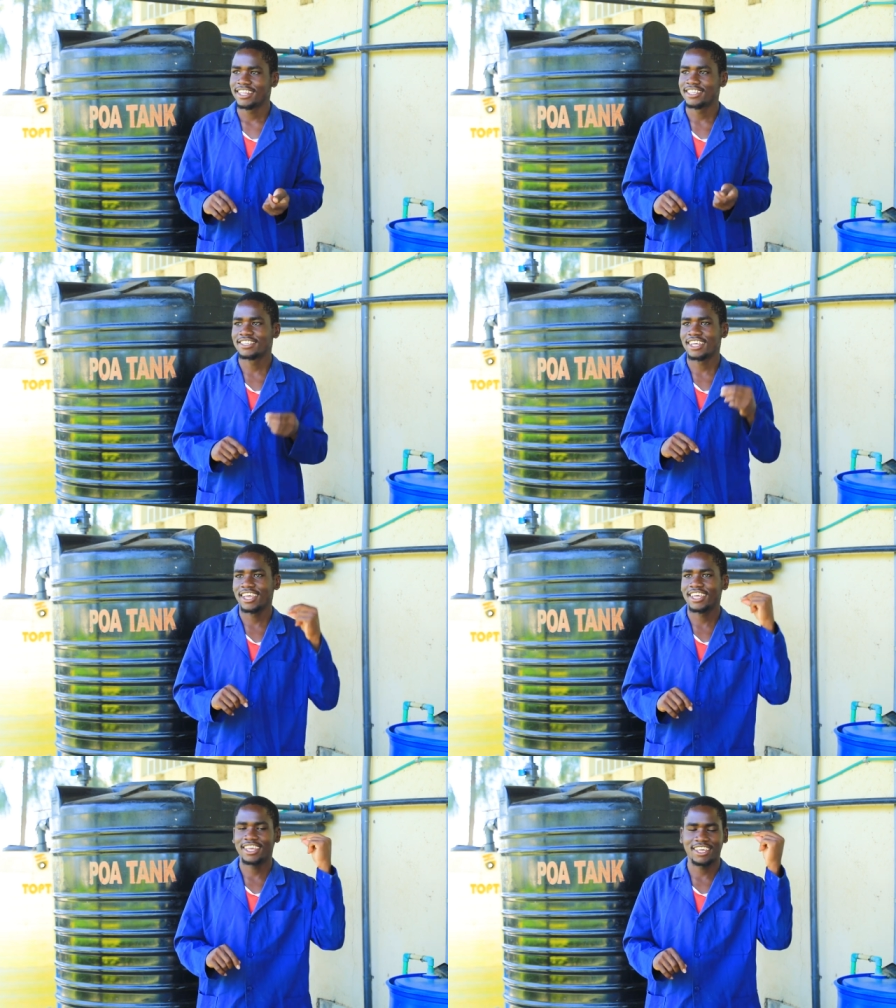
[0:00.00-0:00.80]
they
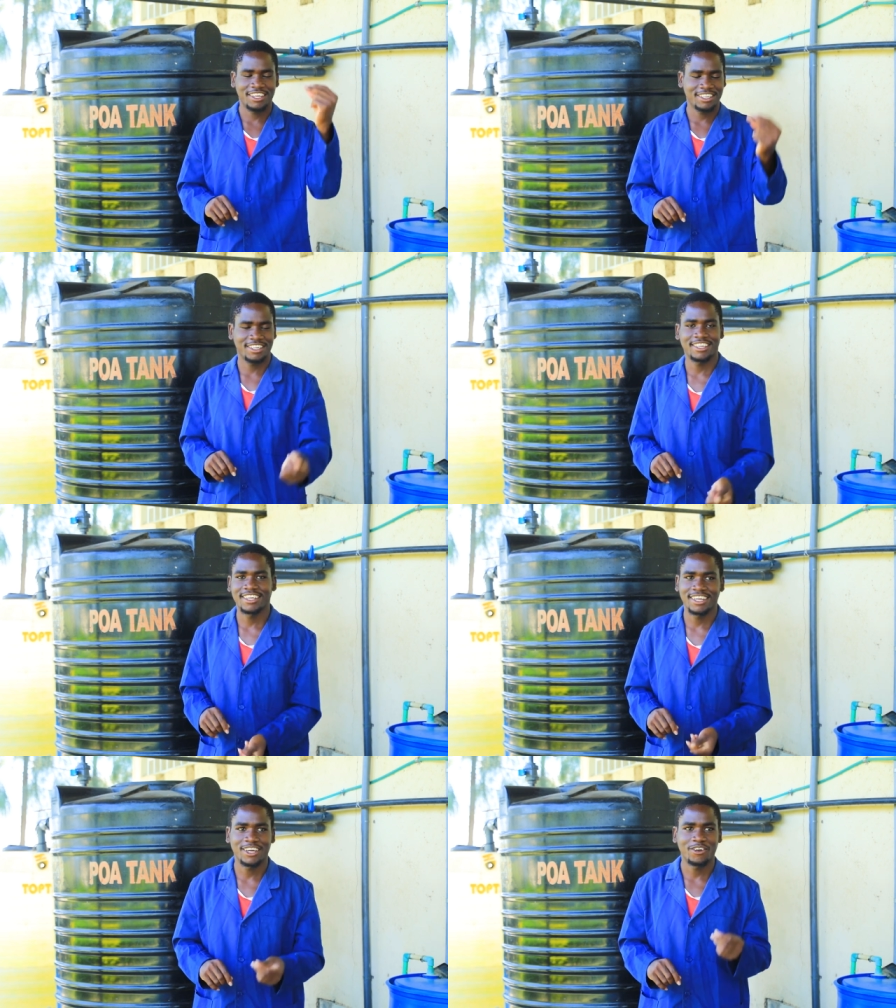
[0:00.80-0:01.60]
say, you
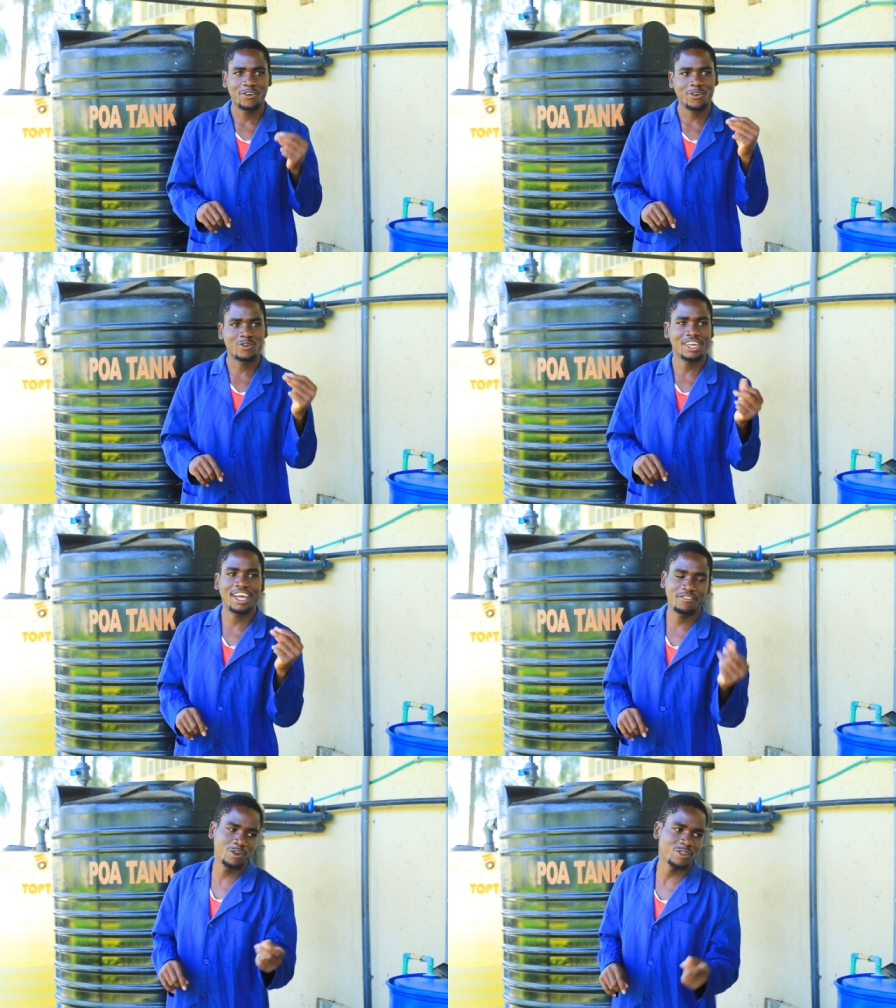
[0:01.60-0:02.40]

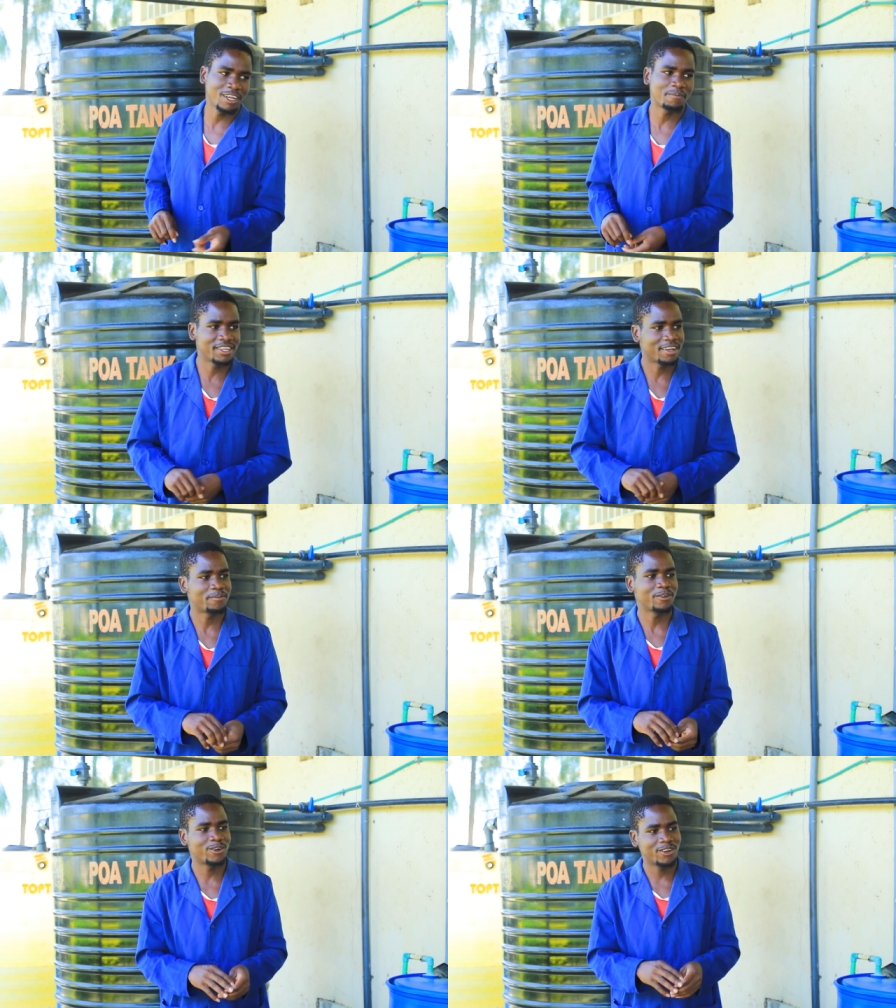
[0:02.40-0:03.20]

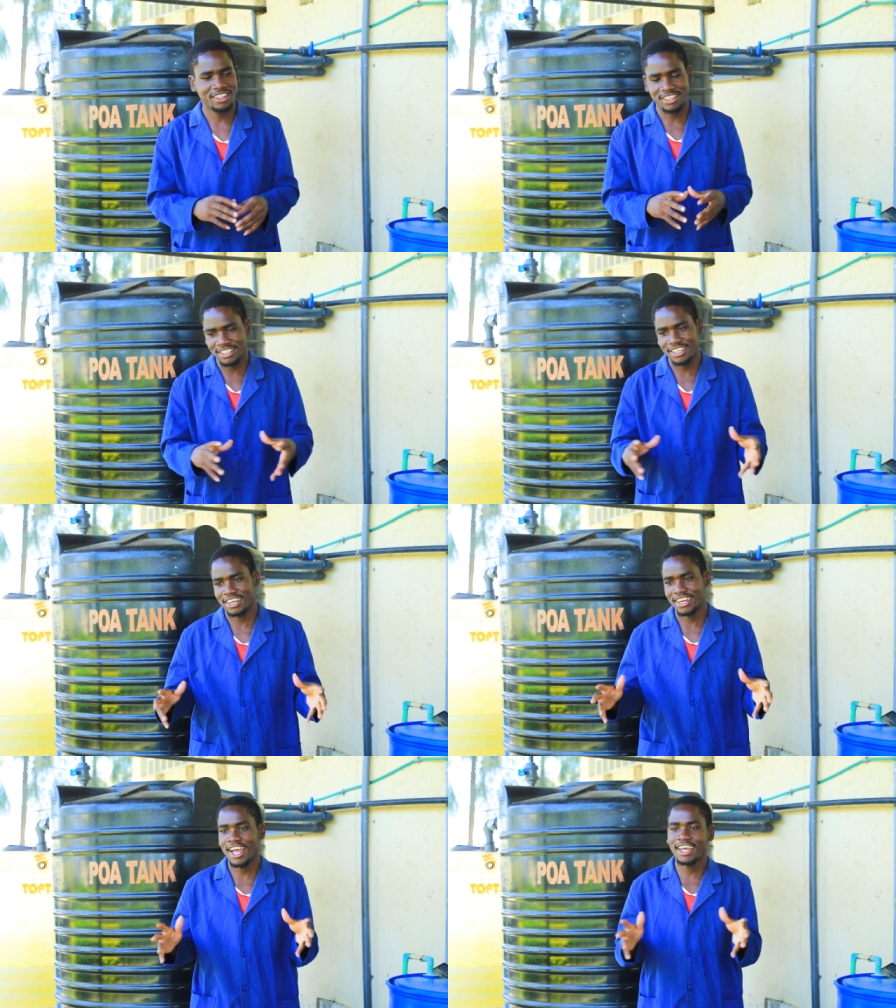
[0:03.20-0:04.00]
know, things
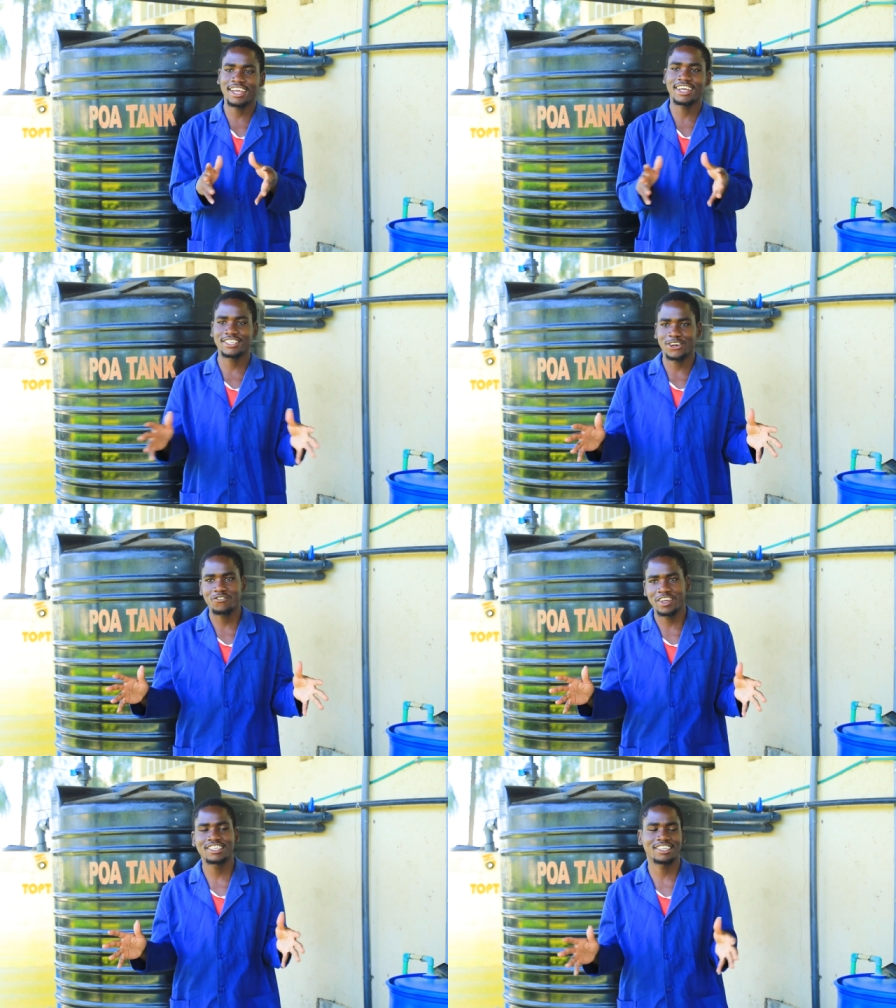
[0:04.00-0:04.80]
that the
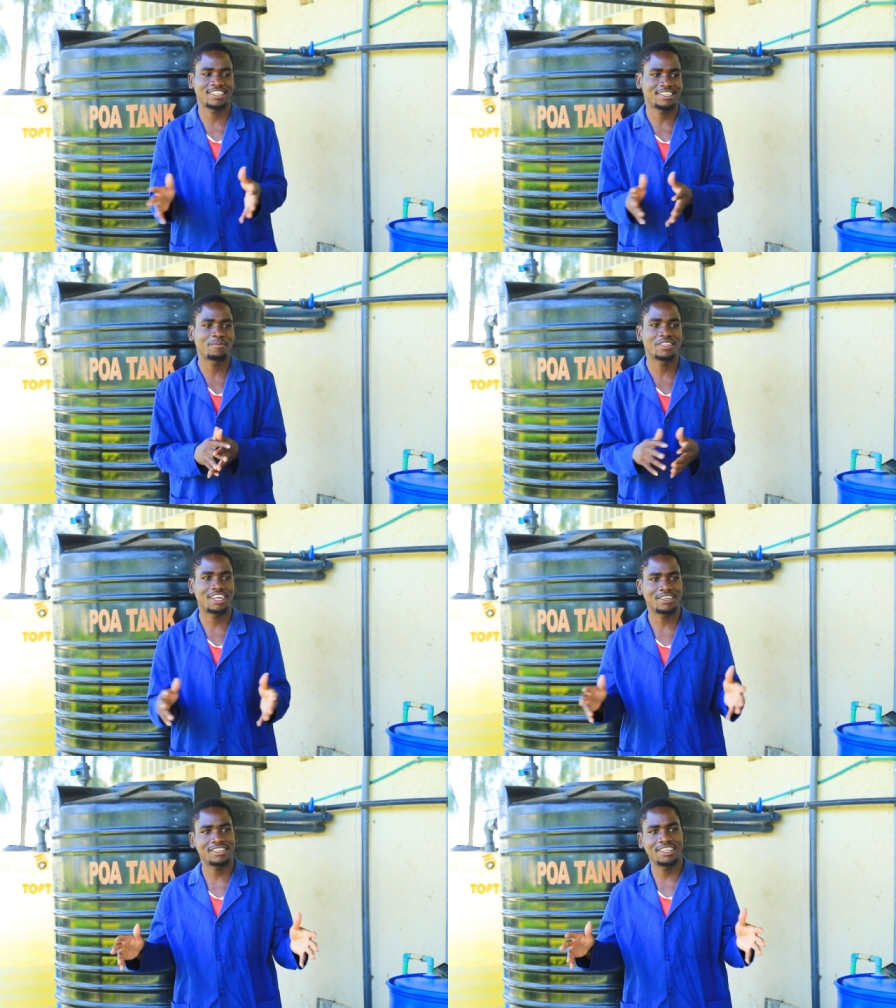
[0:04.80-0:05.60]
agricultural ventures are something
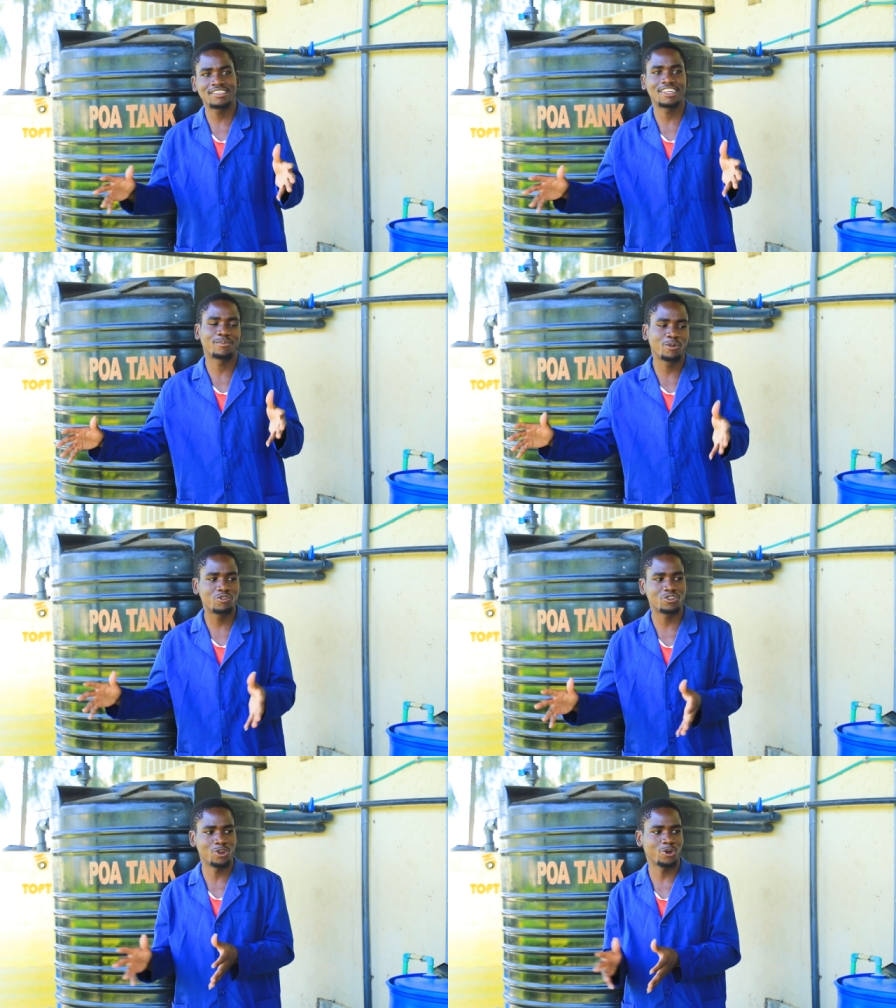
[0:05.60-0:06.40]
that things that
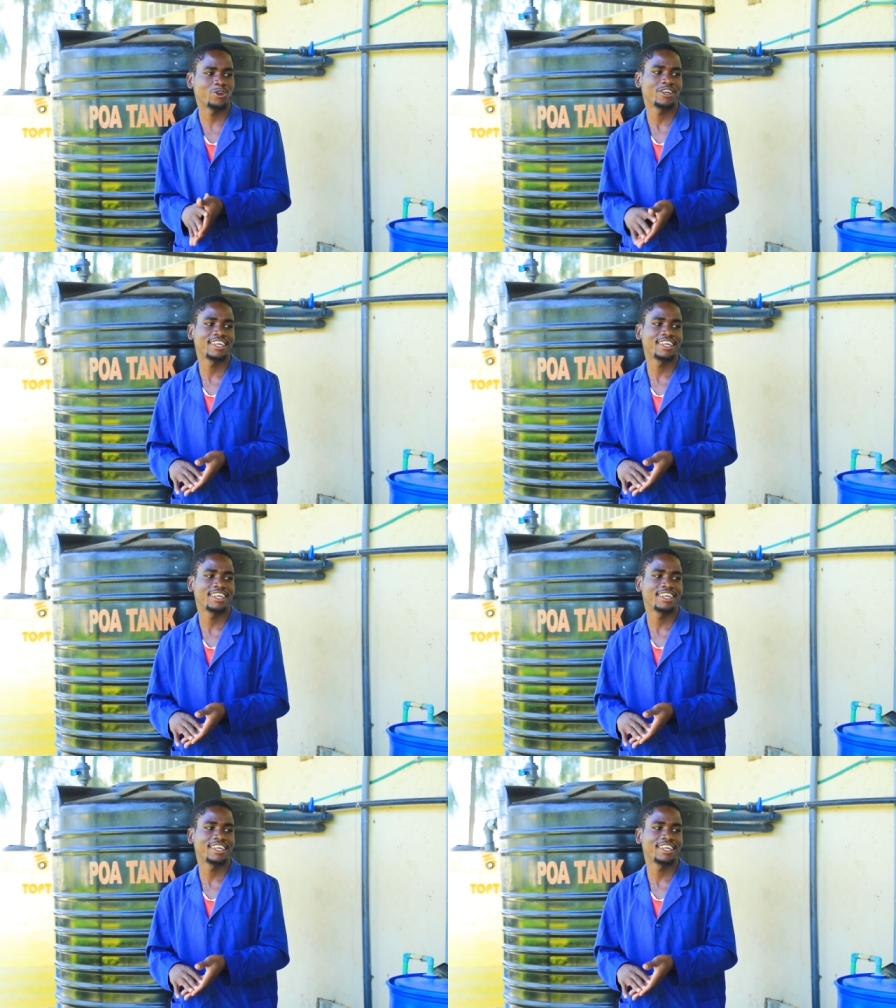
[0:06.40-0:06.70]
move slow,